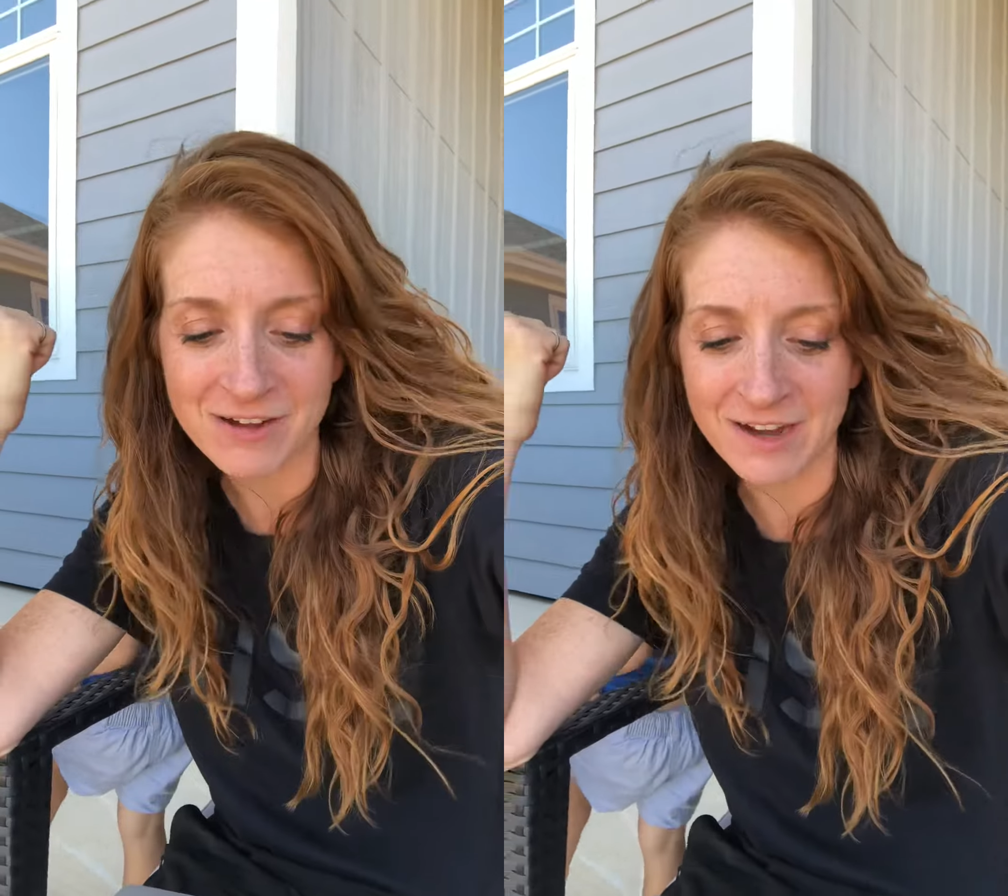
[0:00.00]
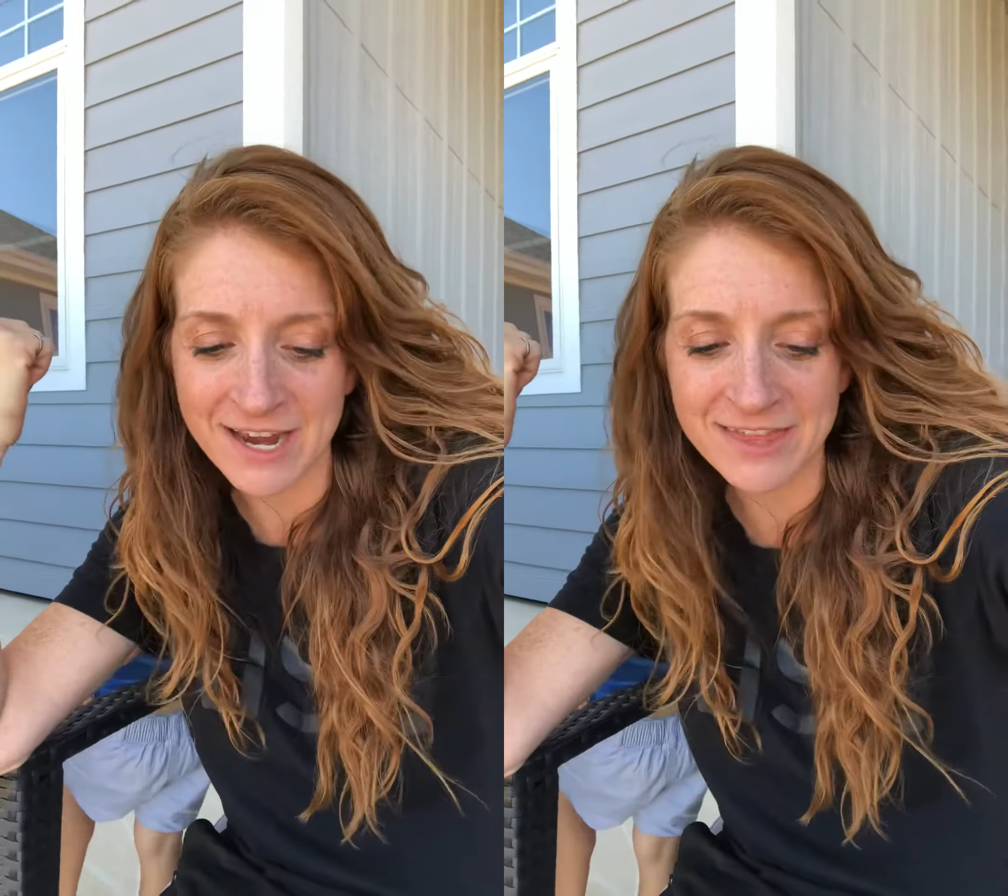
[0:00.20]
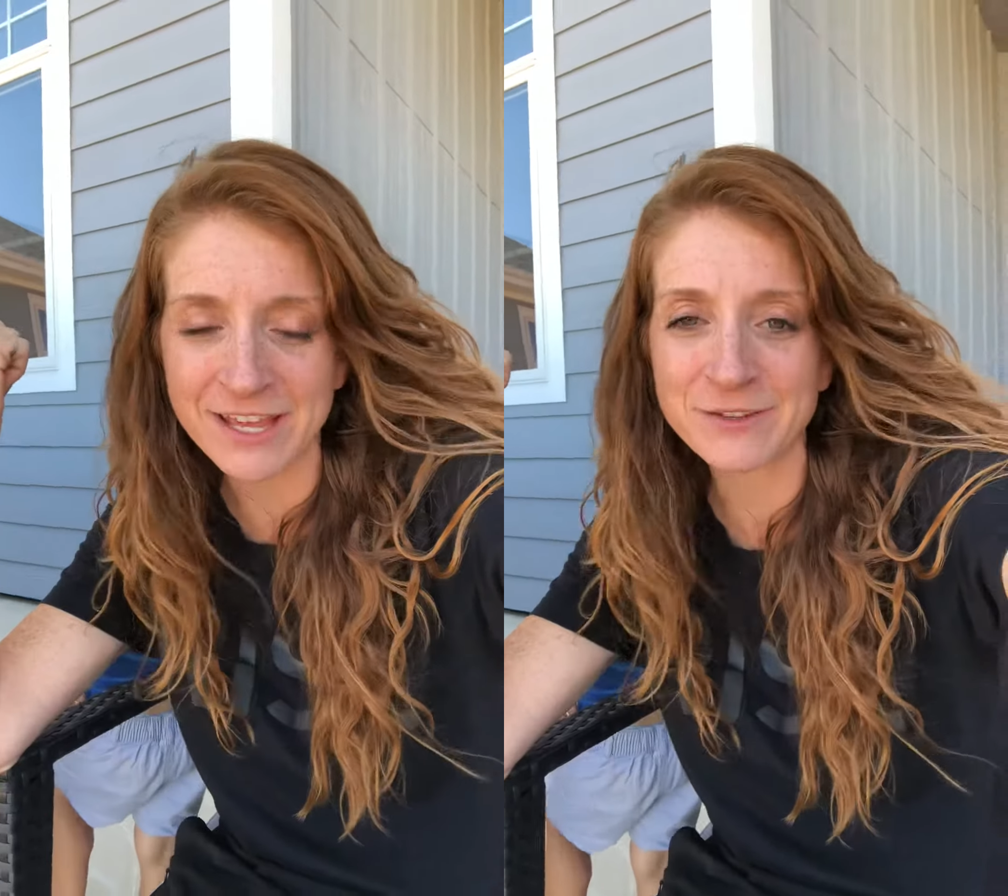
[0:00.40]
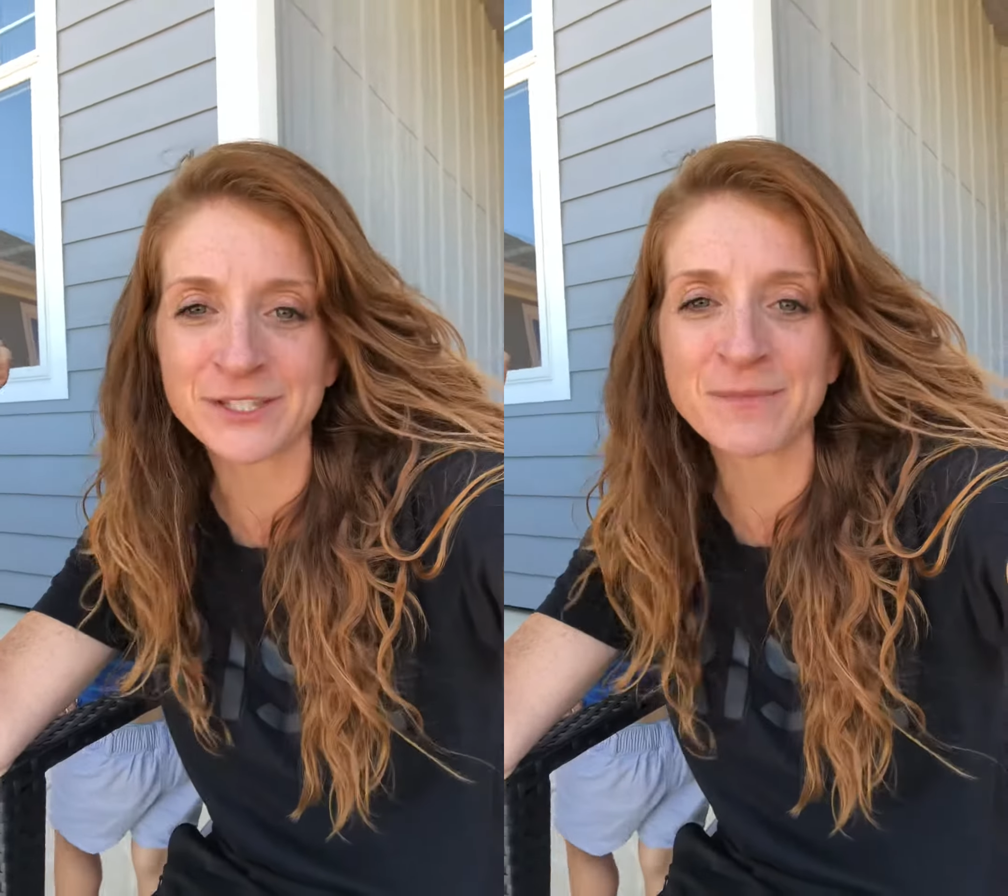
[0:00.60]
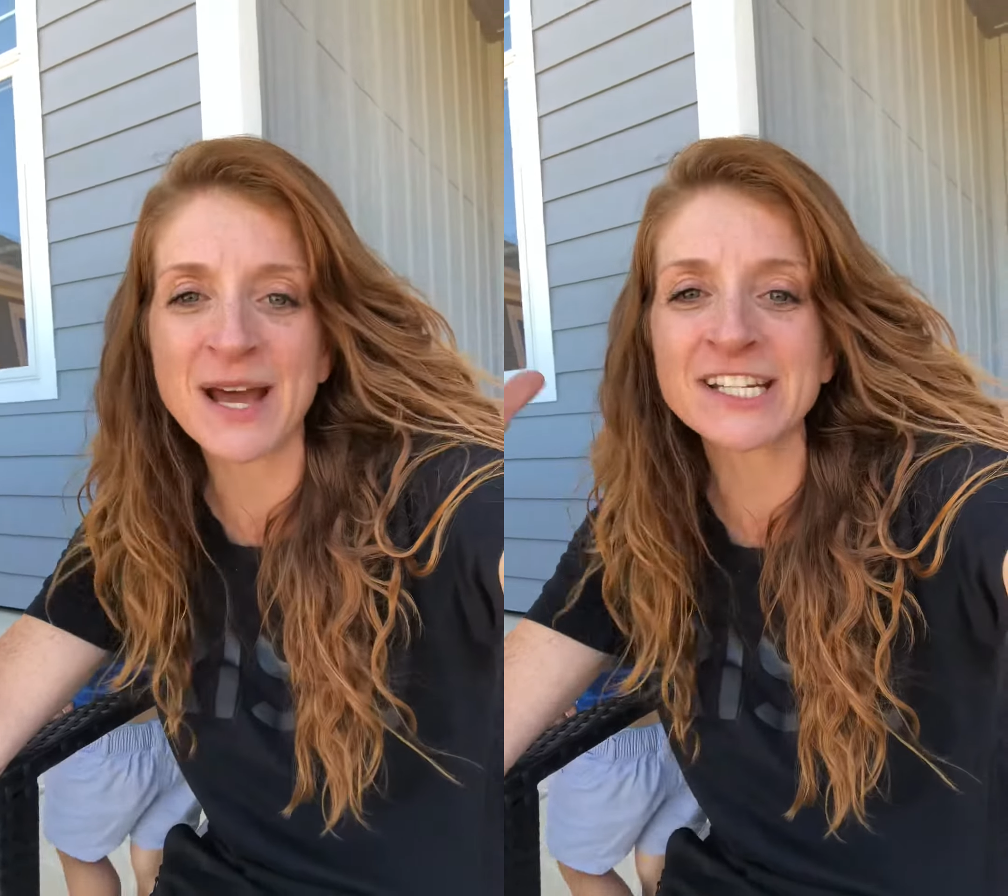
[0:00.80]
All right, thank you so
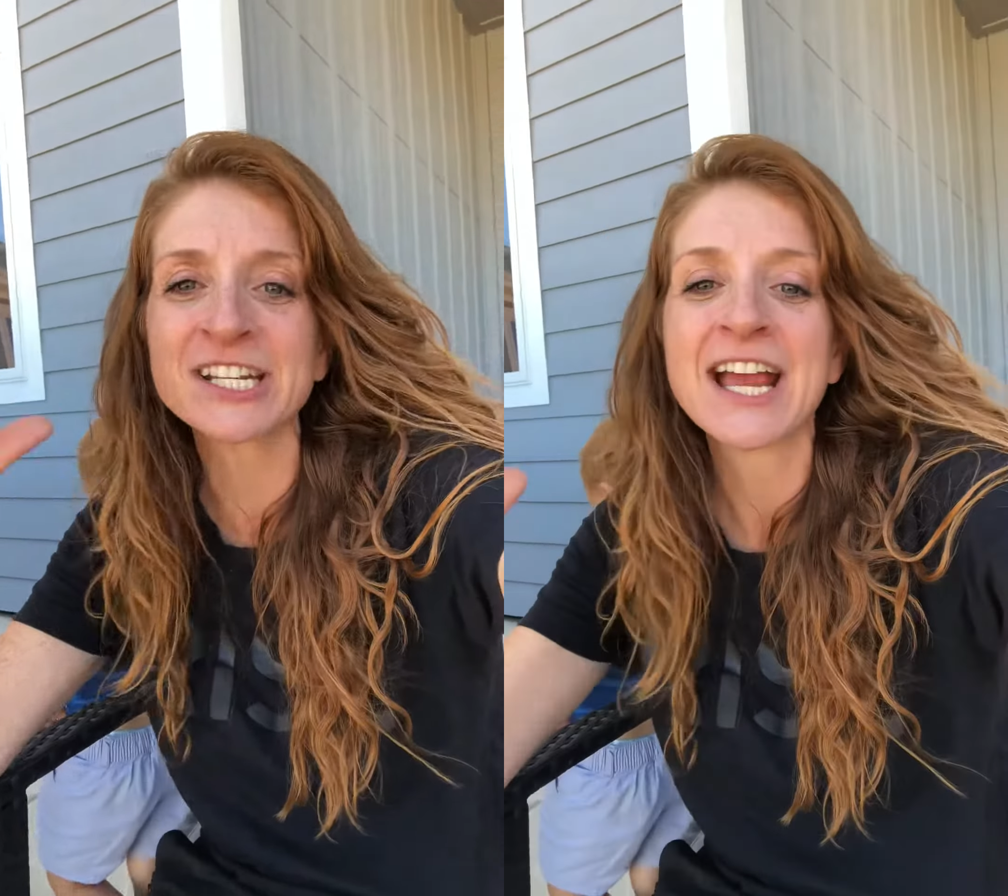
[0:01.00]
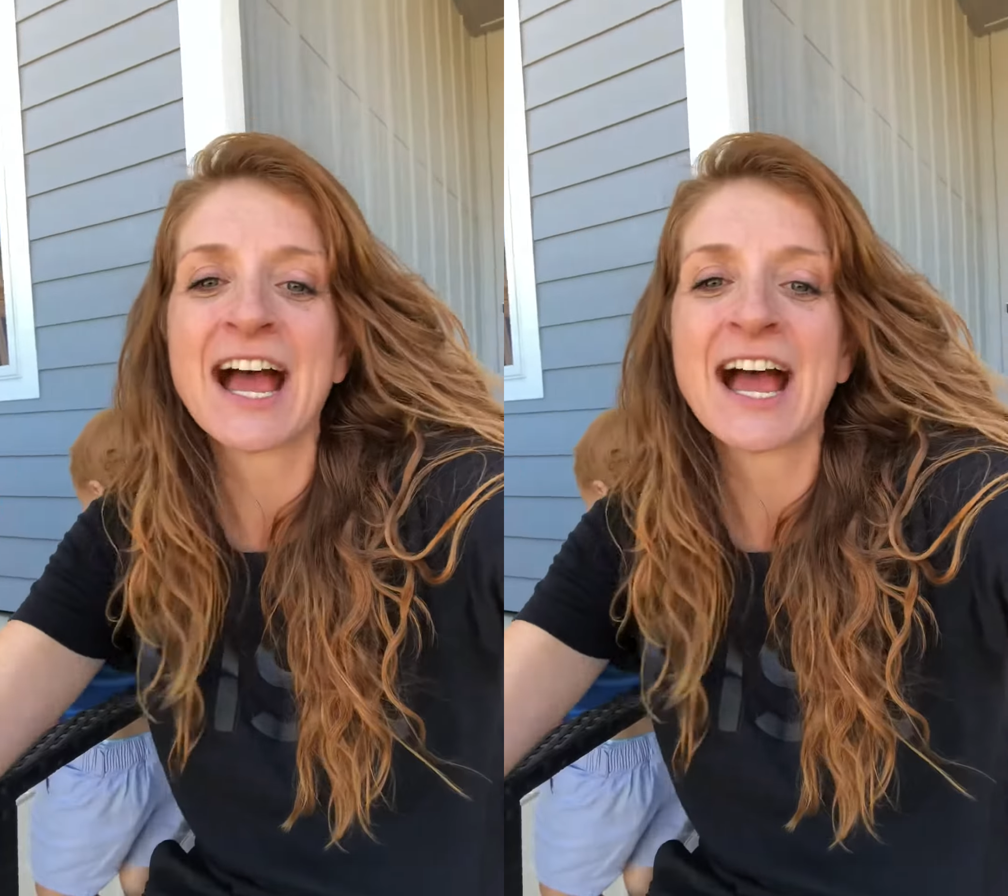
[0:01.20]
much.